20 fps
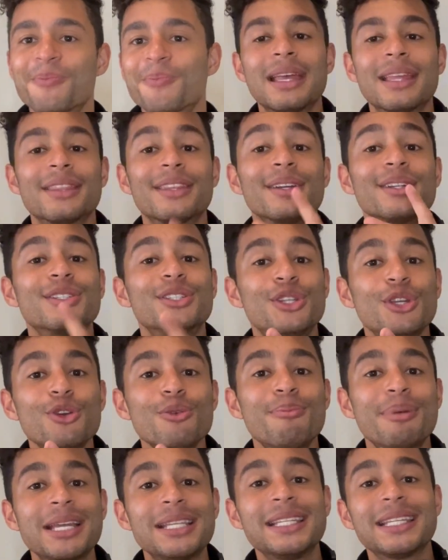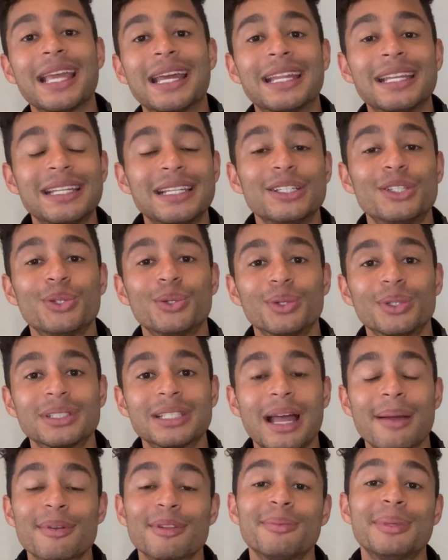There are 2 basic editing tools
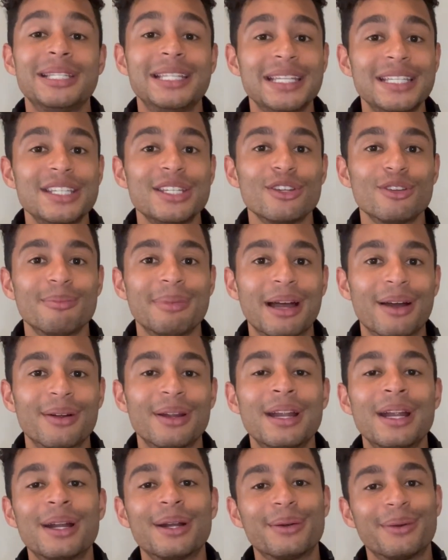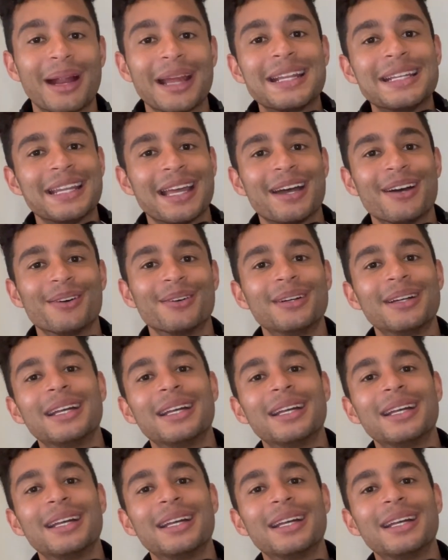I'm going to be teaching you about right now.